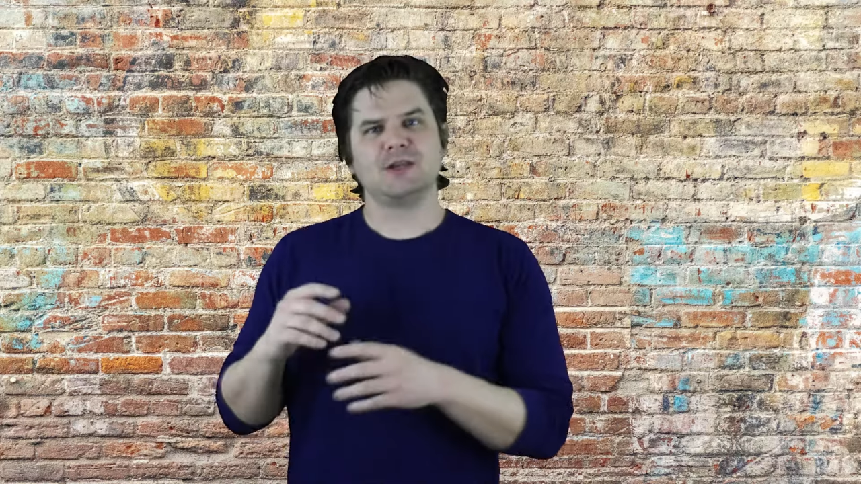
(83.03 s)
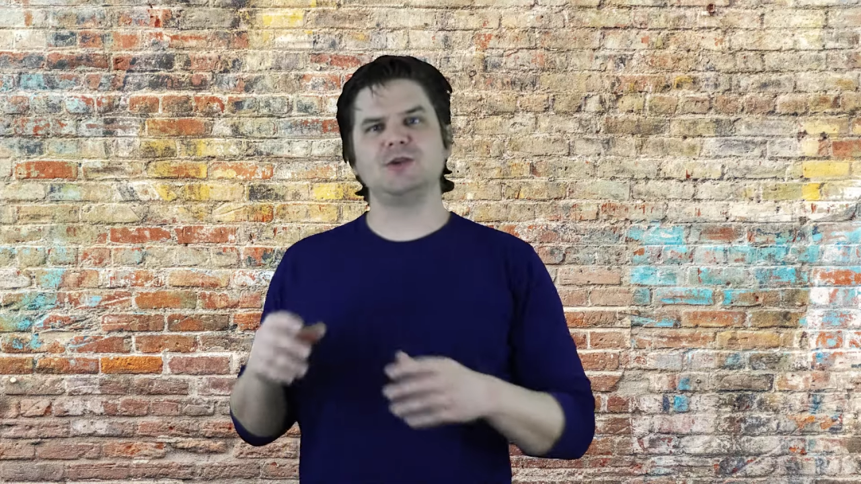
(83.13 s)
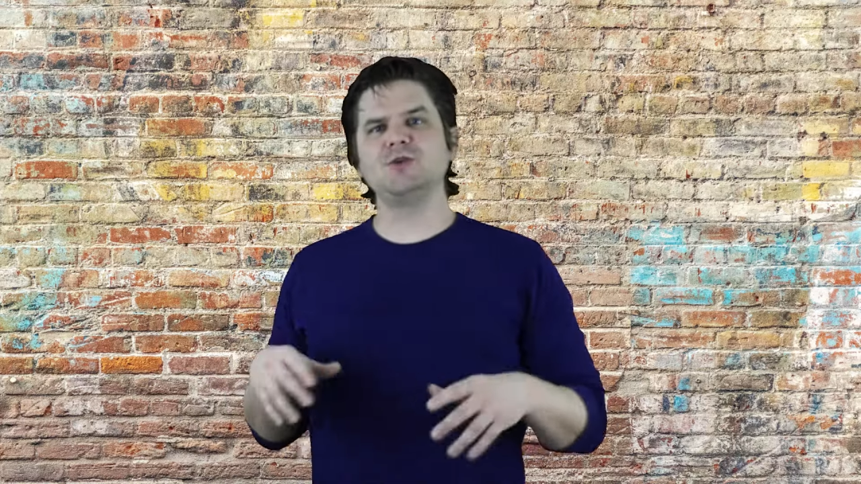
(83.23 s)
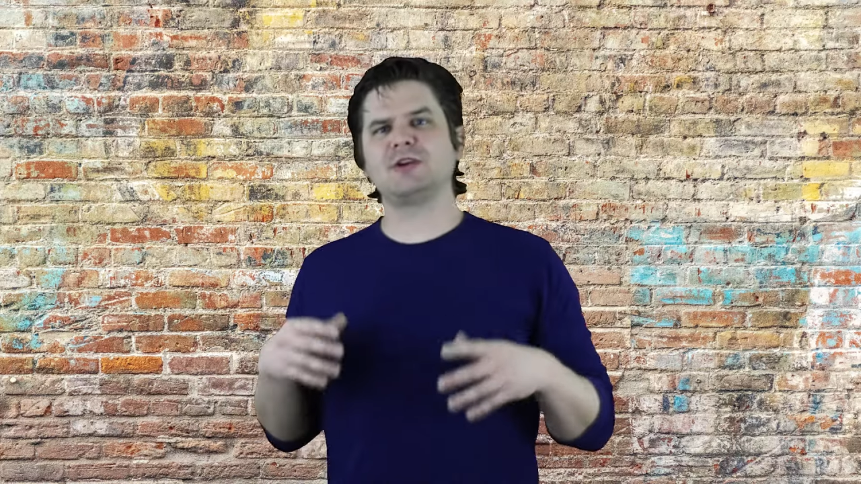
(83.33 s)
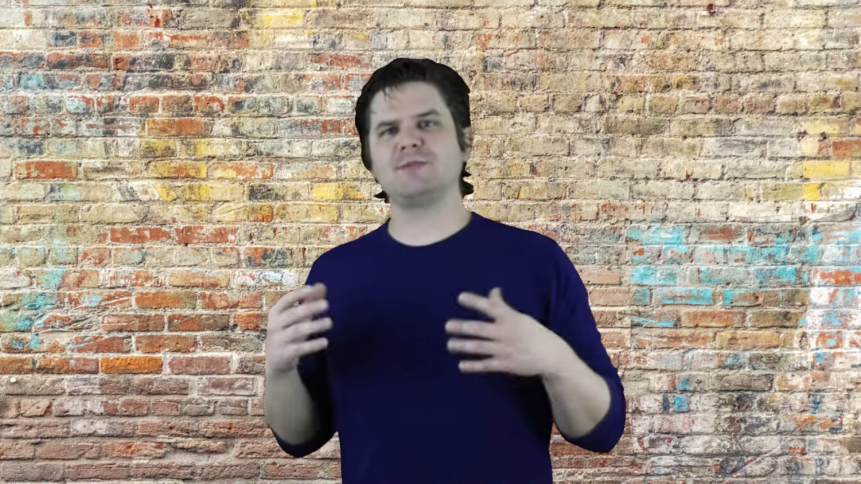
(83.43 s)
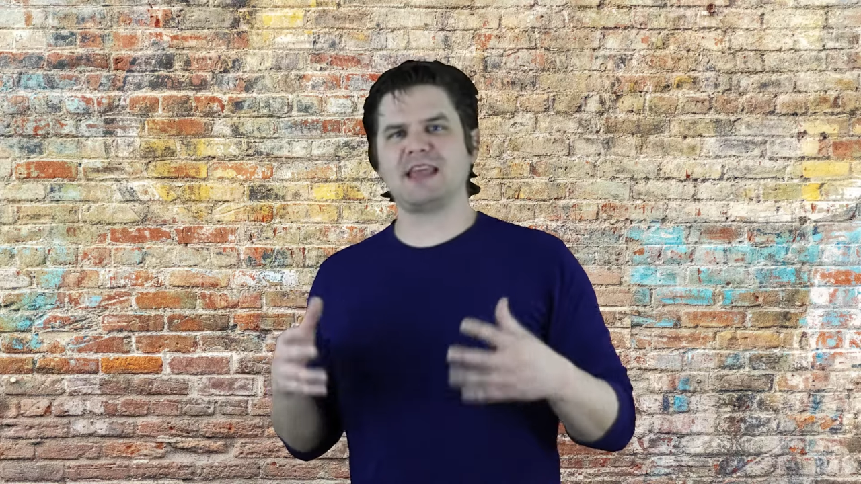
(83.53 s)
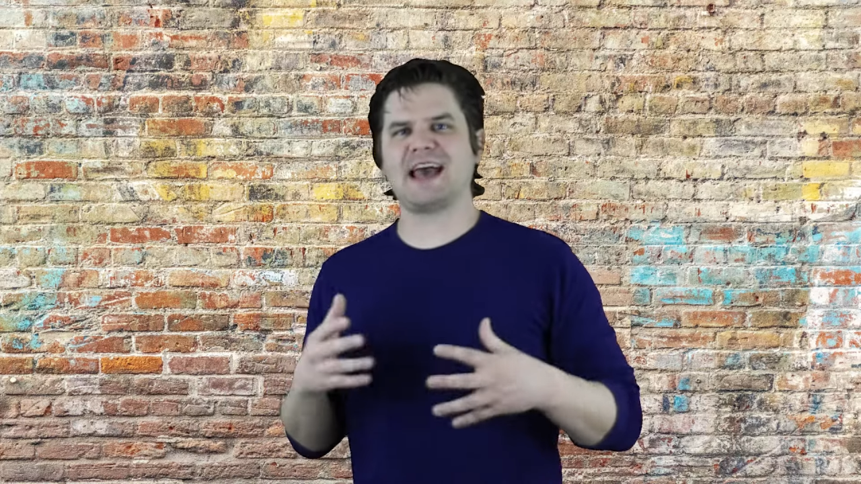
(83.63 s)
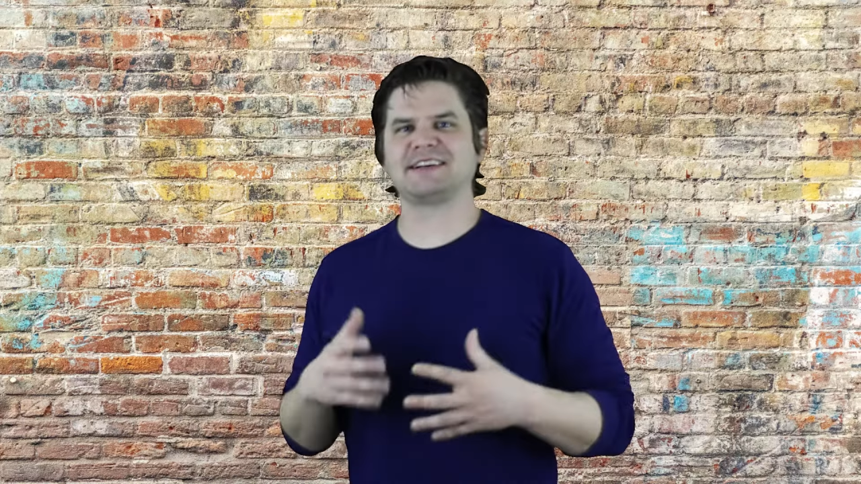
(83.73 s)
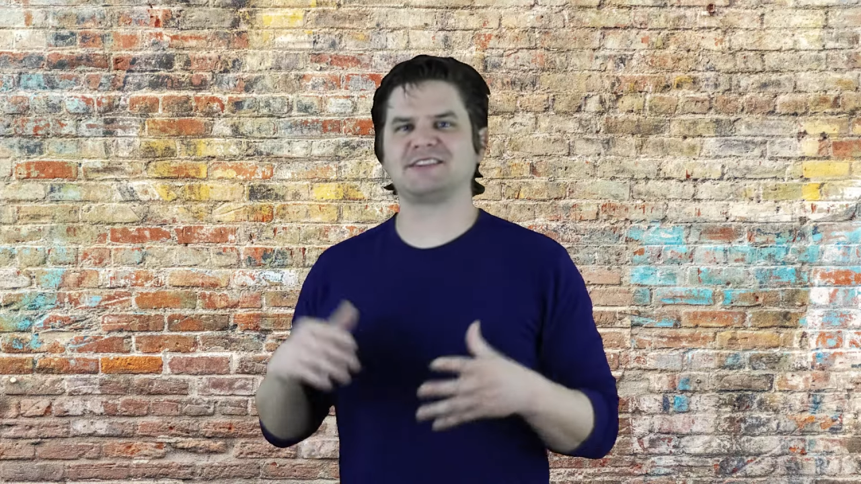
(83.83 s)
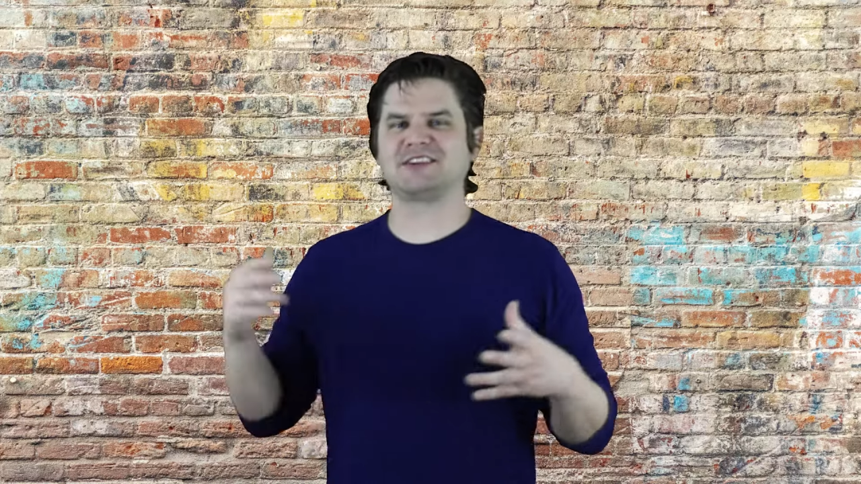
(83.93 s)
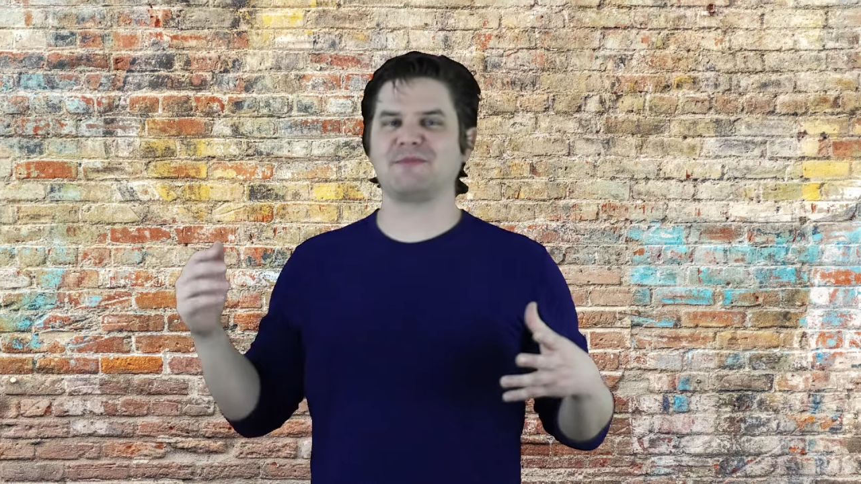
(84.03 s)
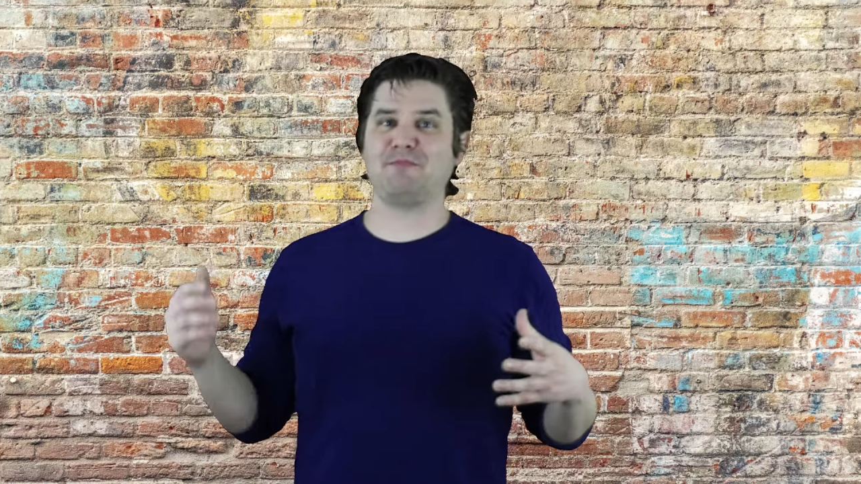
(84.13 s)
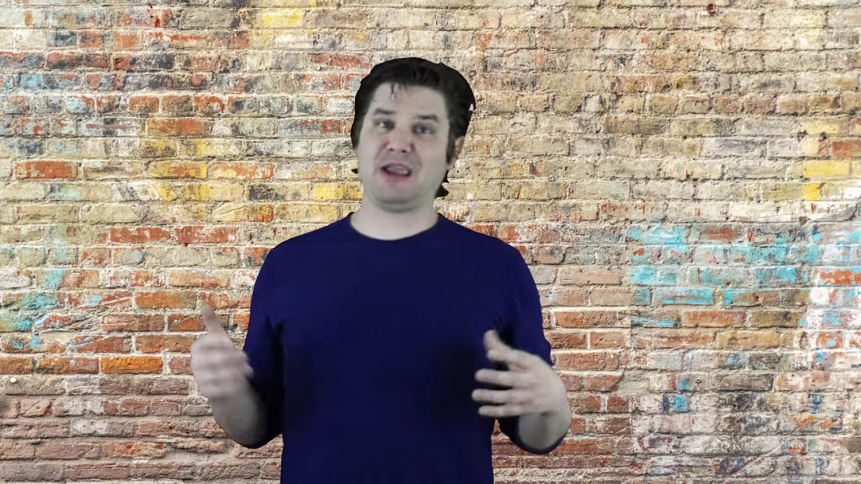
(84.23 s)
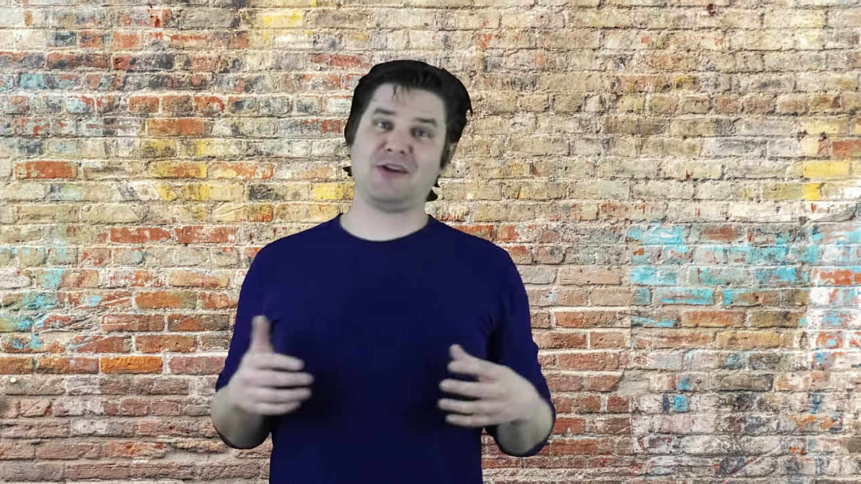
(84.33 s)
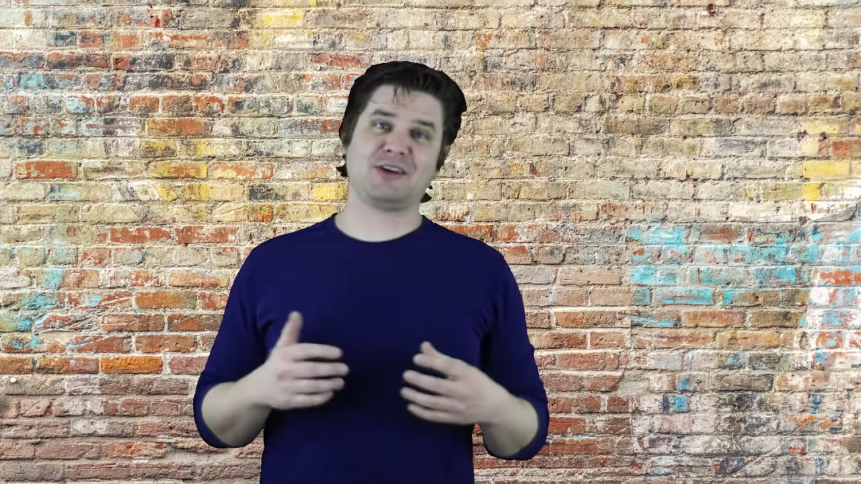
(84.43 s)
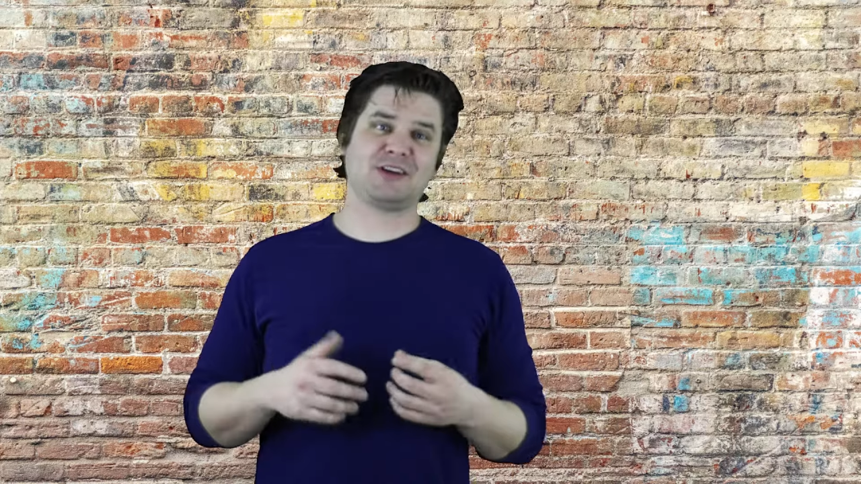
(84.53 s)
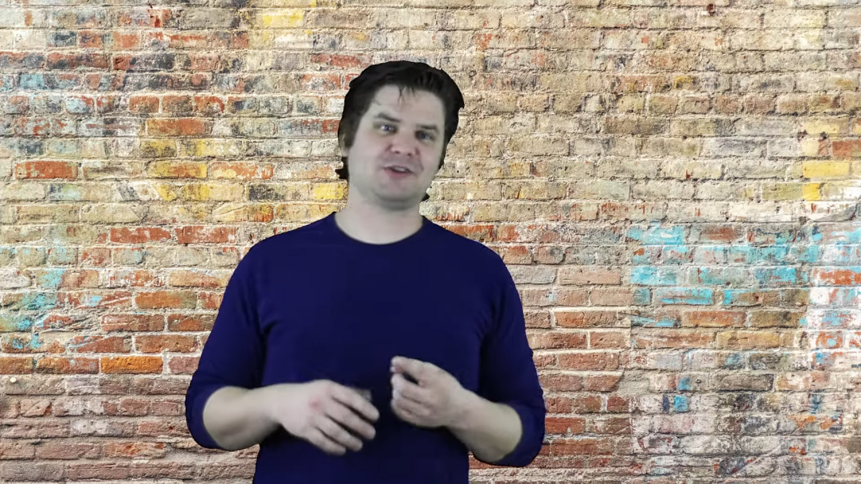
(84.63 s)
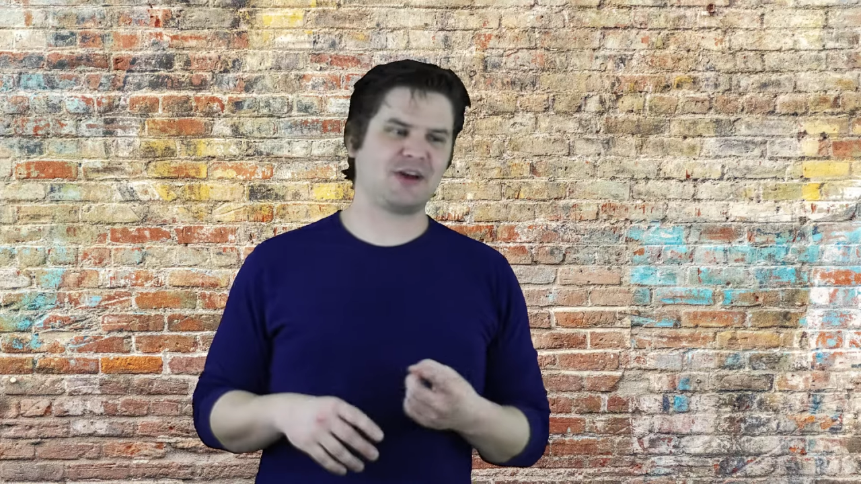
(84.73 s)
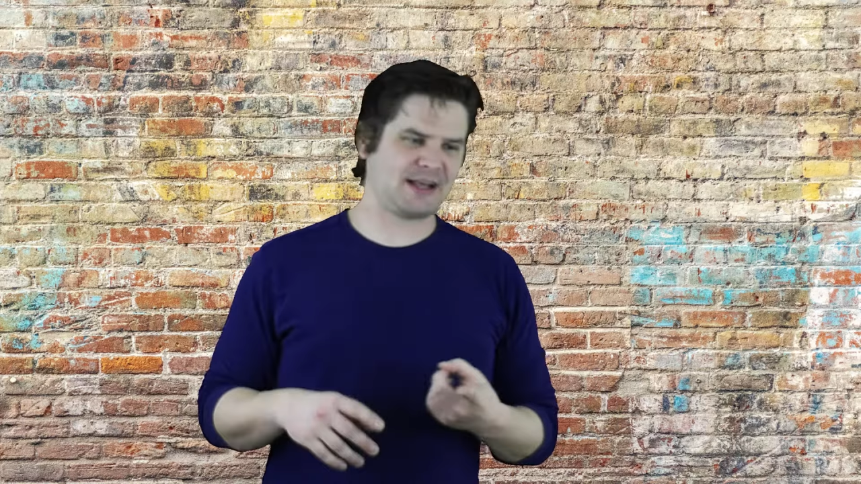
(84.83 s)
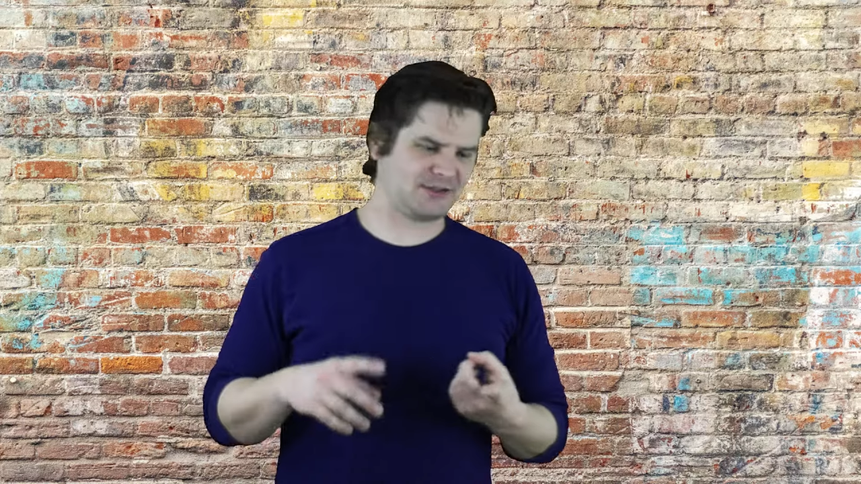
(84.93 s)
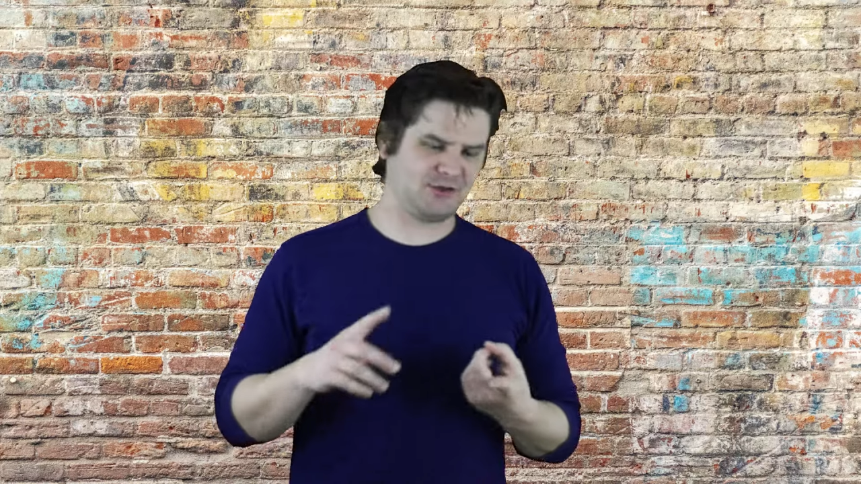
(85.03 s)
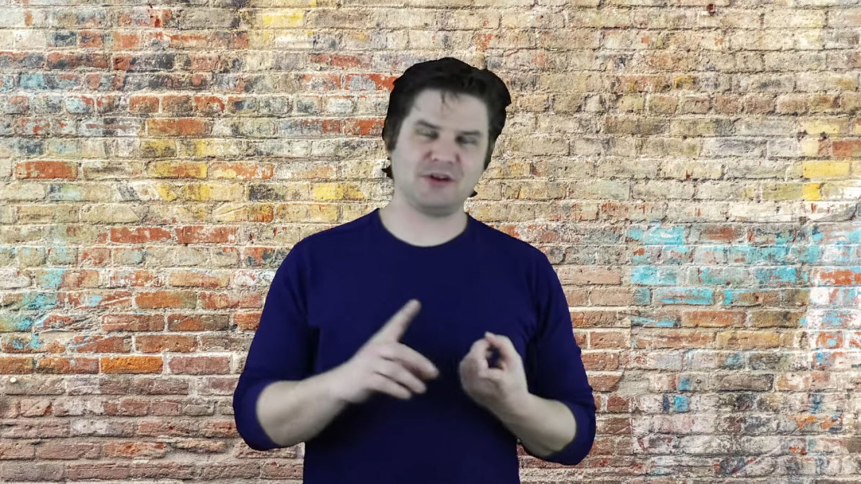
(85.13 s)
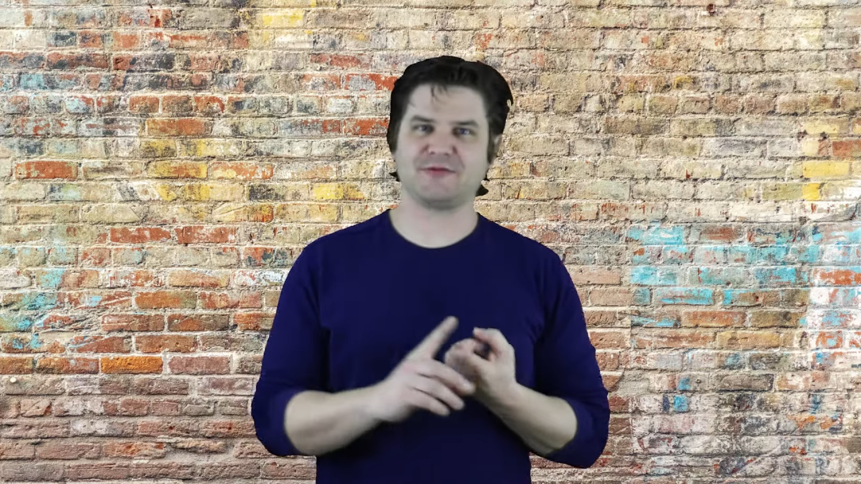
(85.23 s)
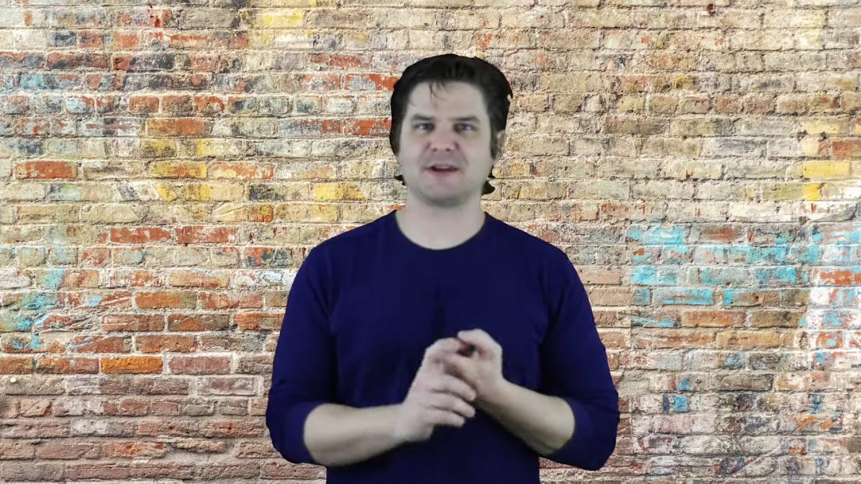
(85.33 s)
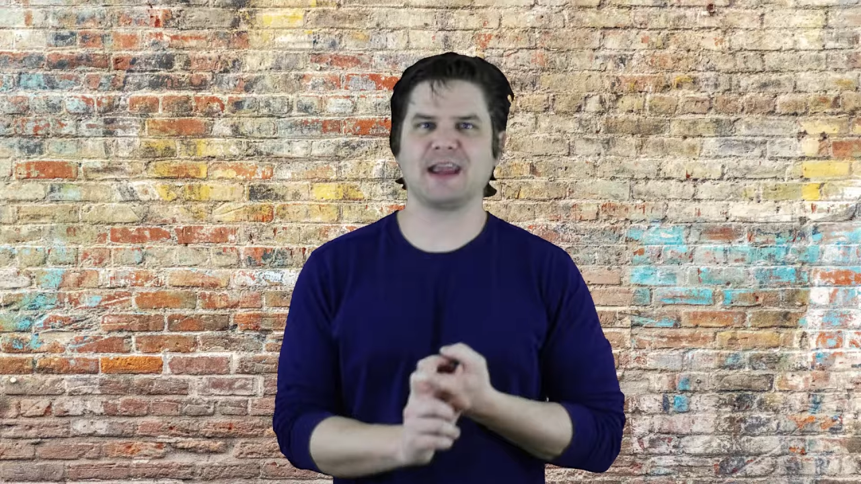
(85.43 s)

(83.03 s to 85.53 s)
You can be asked to compare and contrast two different